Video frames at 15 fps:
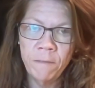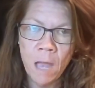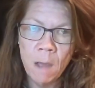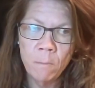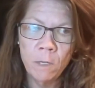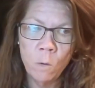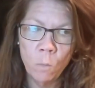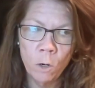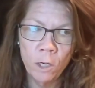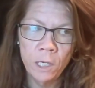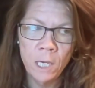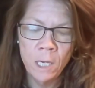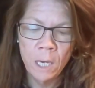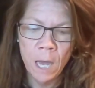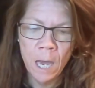family
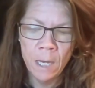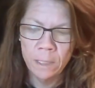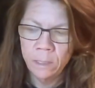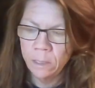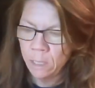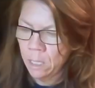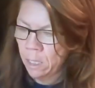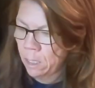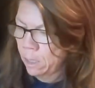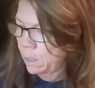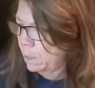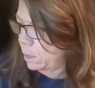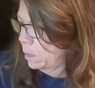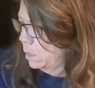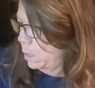working as
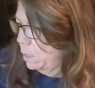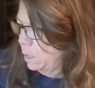a,